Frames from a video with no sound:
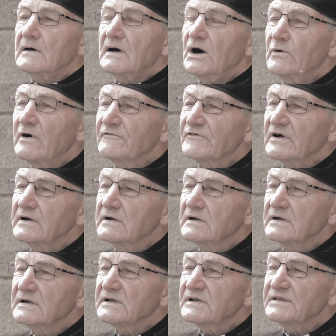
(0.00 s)
However,
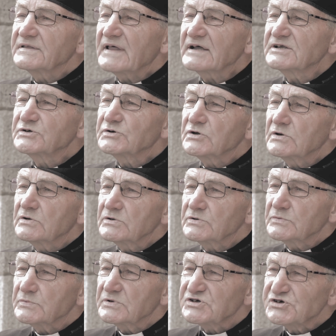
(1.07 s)
that
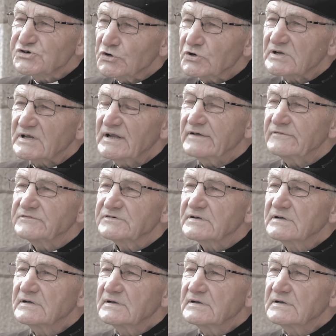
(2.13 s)
was short-lived,